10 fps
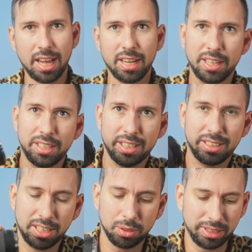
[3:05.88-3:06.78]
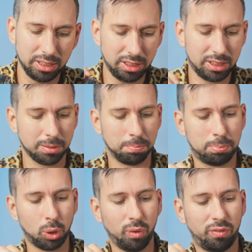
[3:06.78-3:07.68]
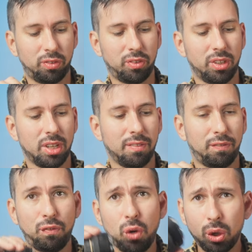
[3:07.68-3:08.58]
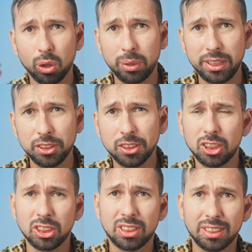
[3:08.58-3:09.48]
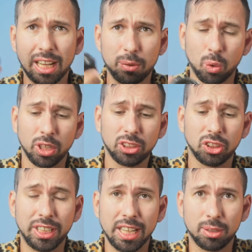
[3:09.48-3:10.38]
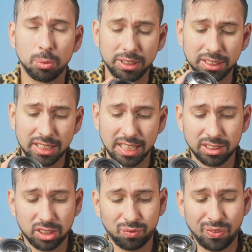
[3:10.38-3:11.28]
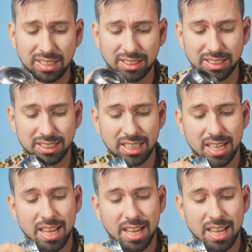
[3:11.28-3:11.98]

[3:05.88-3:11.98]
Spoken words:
And there is both focal reducers that works together with these kinds of lenses,